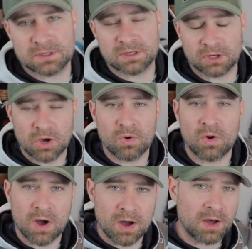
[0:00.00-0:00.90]
is gonna
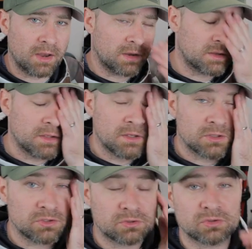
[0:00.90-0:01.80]
go on
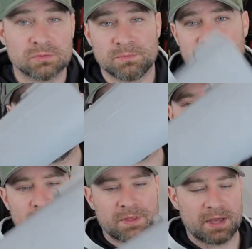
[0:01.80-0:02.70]
YouTube
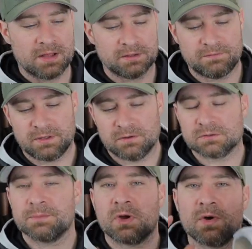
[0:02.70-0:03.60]
before the gauntlet video.
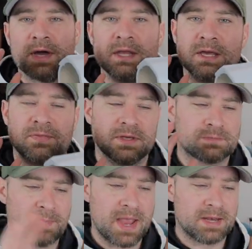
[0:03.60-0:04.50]
So I'm gonna go ahead and get
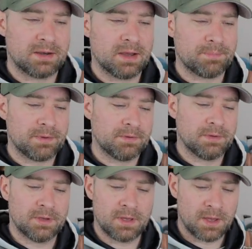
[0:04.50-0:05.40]
this painted up.
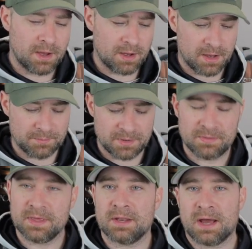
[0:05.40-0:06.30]
Um,
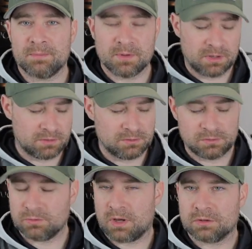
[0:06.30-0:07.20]
and then I'm gonna,
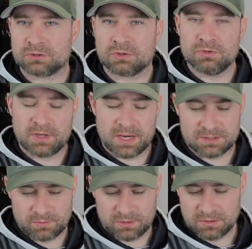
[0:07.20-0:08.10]
I'll show you
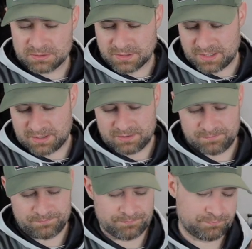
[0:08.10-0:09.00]
guys what it looks like.
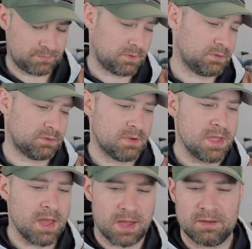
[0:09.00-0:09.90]
So
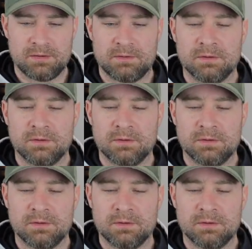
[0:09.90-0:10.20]
yeah,